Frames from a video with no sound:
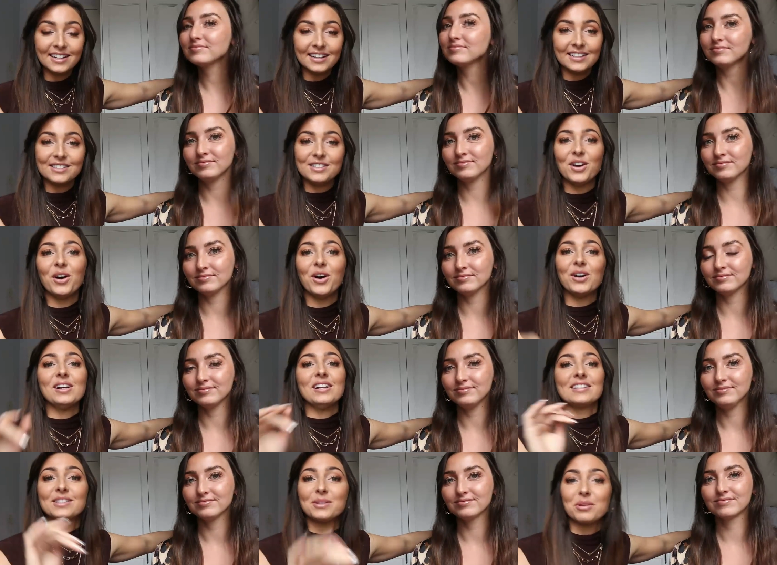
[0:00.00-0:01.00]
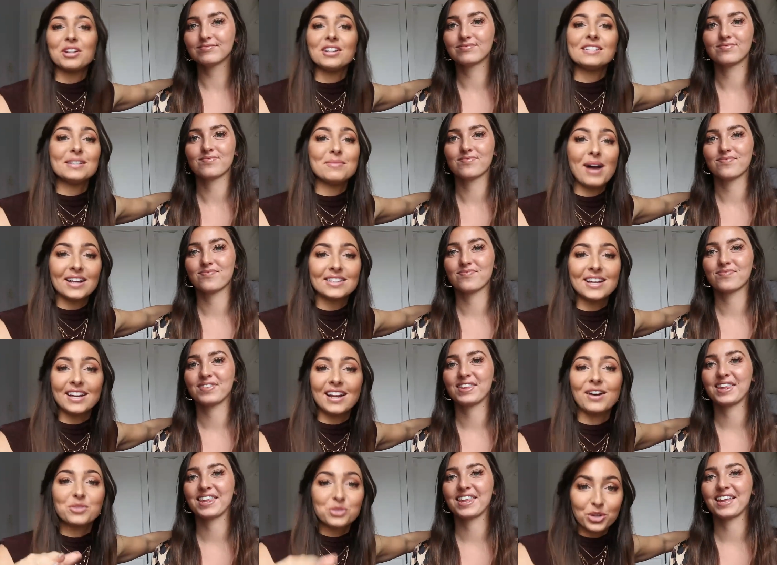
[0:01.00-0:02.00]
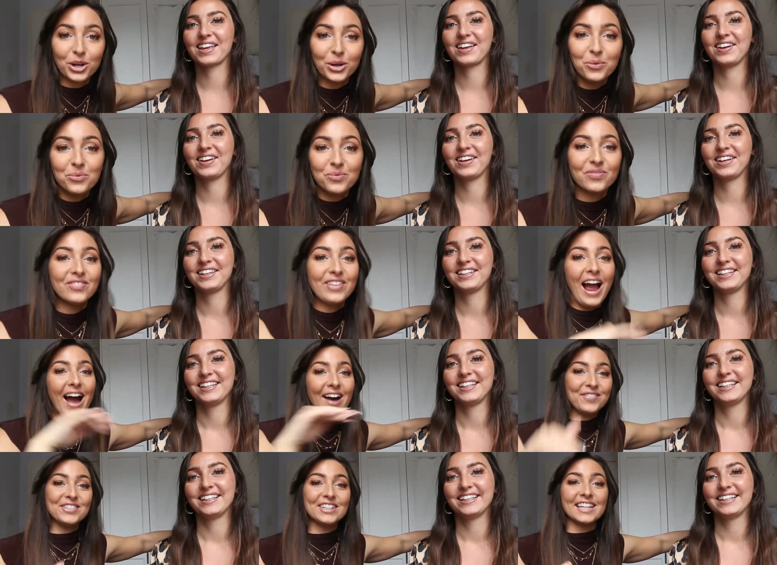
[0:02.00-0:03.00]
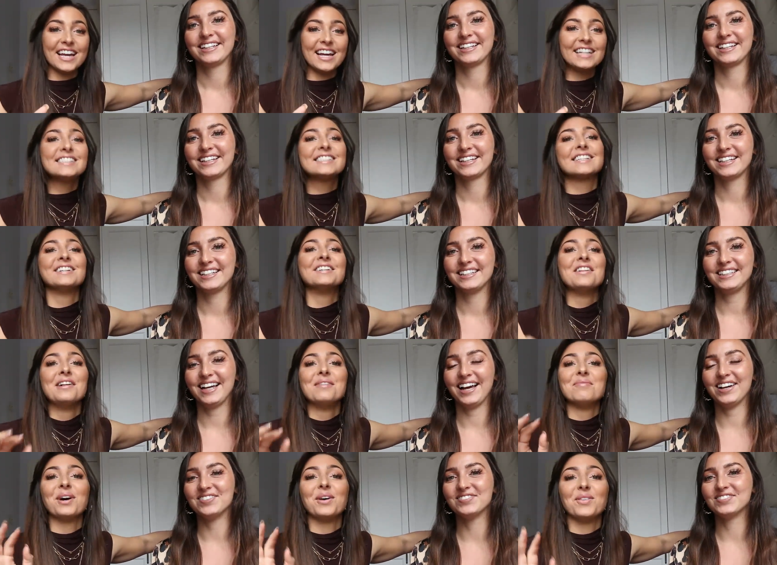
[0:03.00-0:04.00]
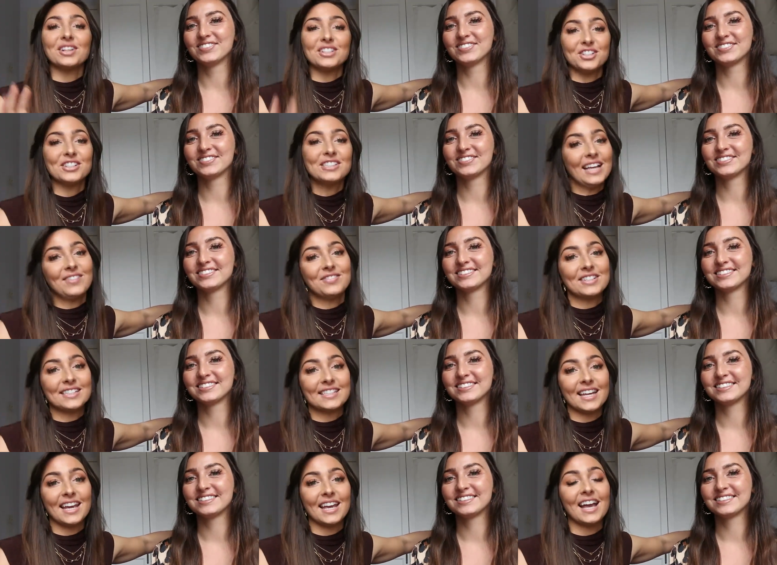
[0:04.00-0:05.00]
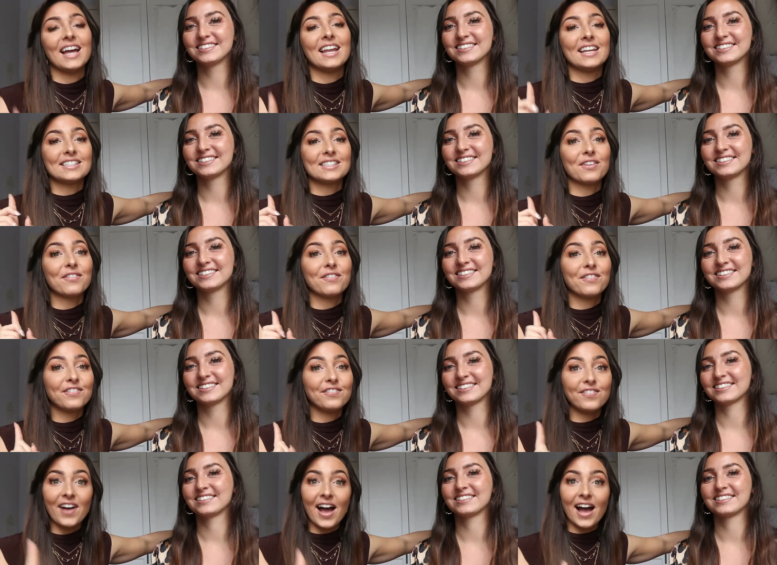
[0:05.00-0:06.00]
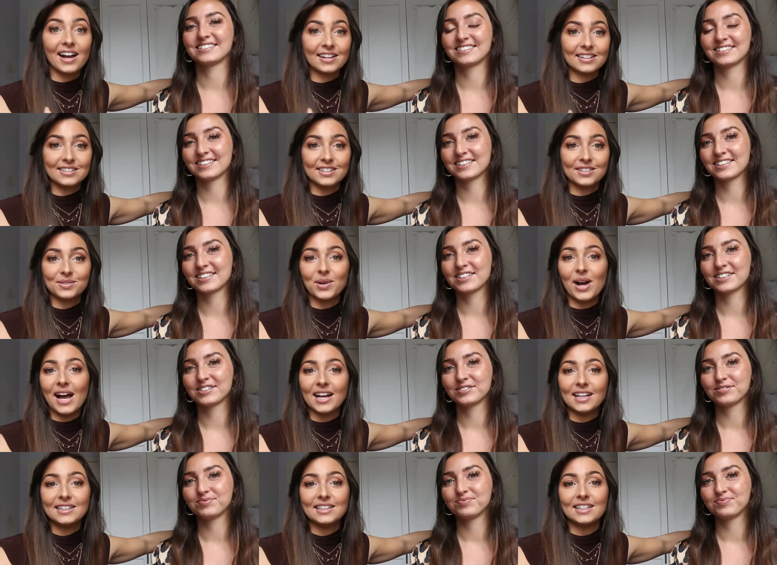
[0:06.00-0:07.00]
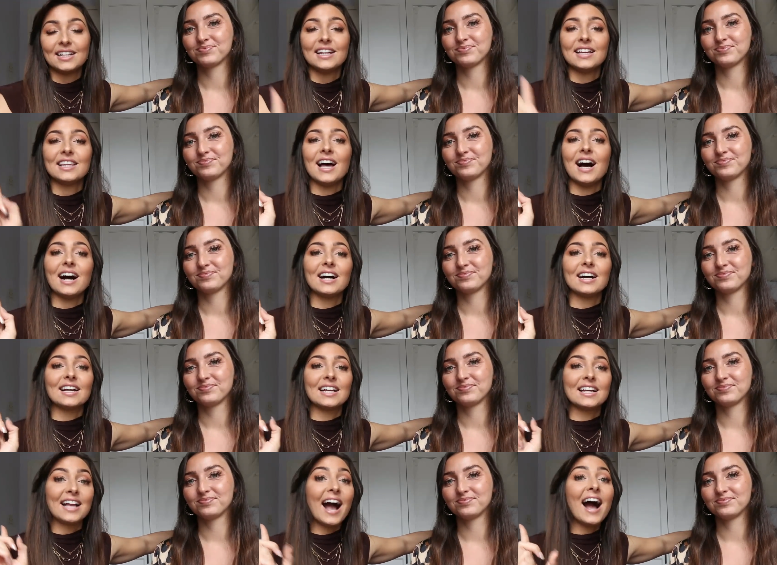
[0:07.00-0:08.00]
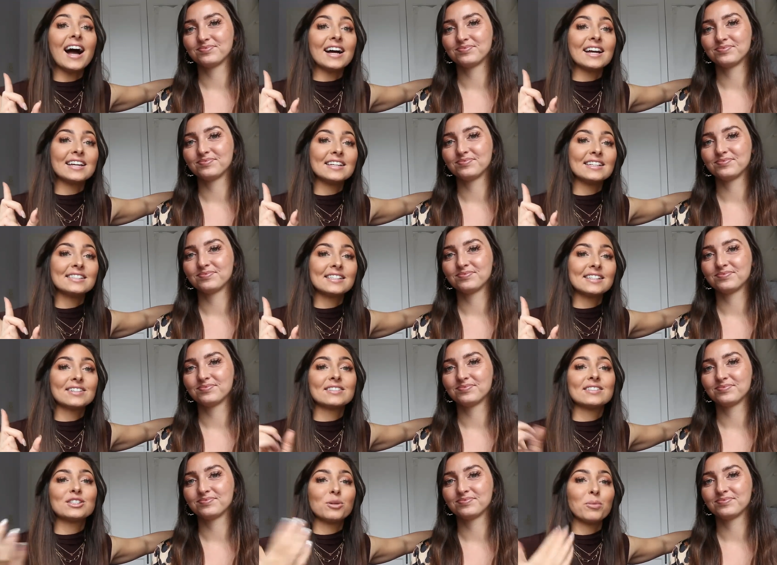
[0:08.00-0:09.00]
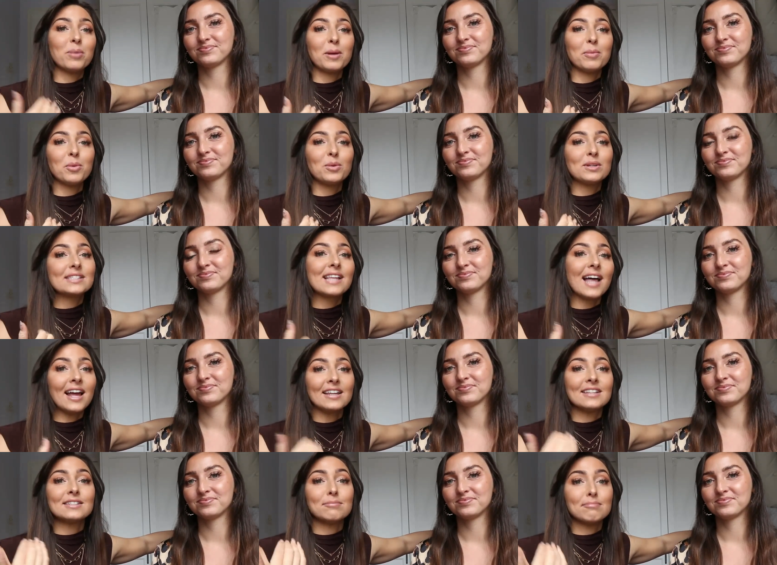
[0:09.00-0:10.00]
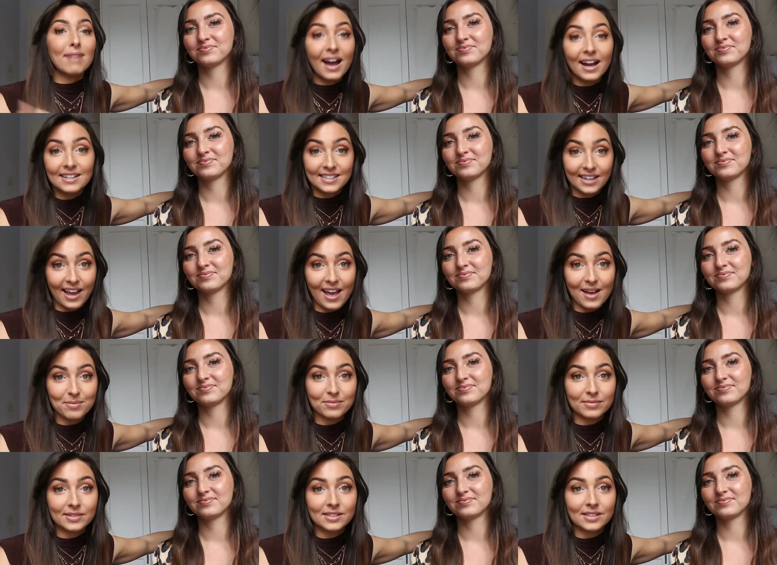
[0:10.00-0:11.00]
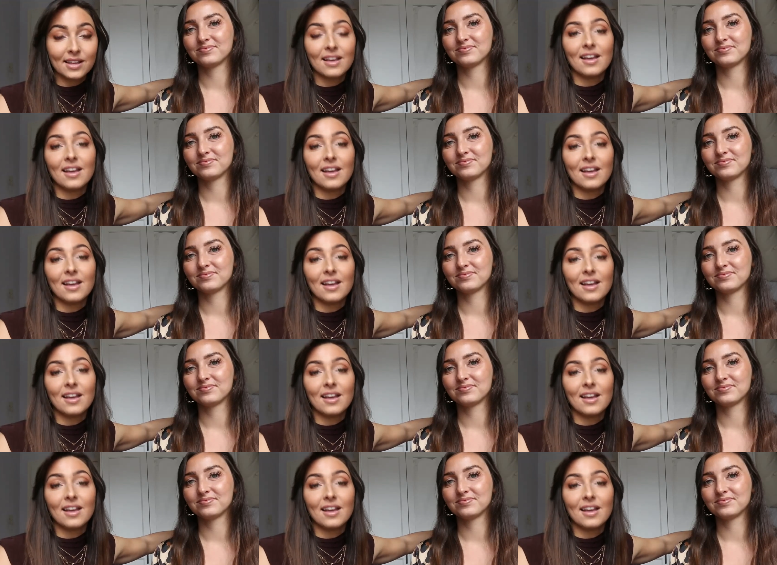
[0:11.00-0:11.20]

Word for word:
Speaker 1: Mm-hmm. So to be honest, it might turn out true after this, yeah. But we'll just have to see. And it's a fact as well that guys, some people will slide into my D Ms